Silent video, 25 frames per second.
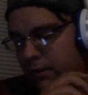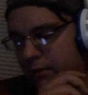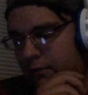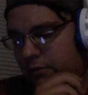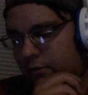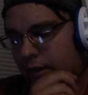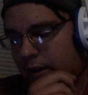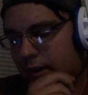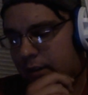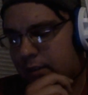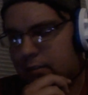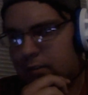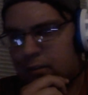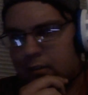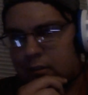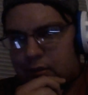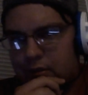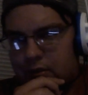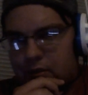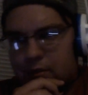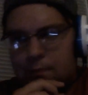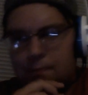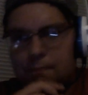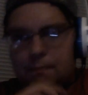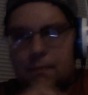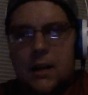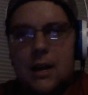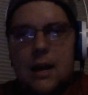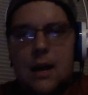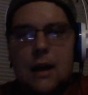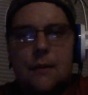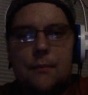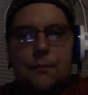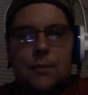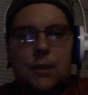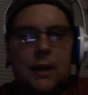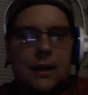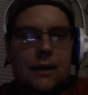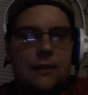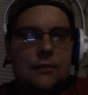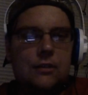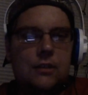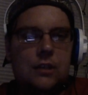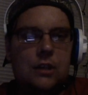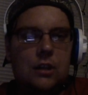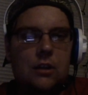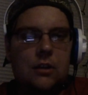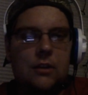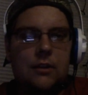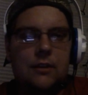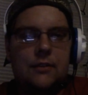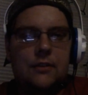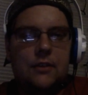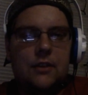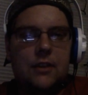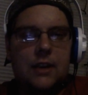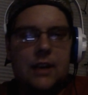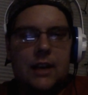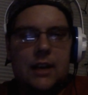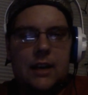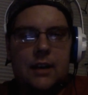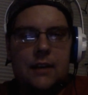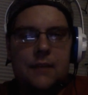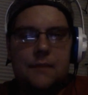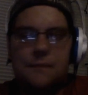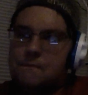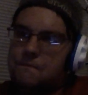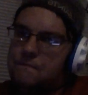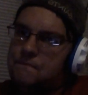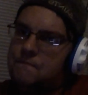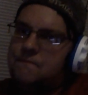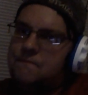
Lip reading: try and play as long as he can.